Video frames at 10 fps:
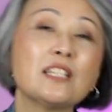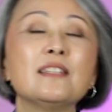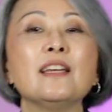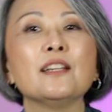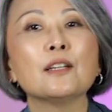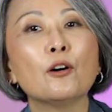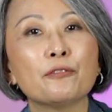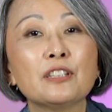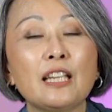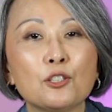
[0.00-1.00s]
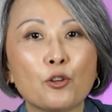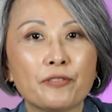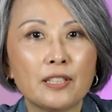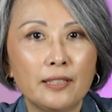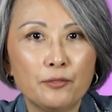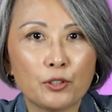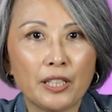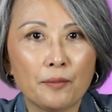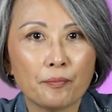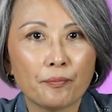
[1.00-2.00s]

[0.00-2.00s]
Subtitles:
the date of delivery.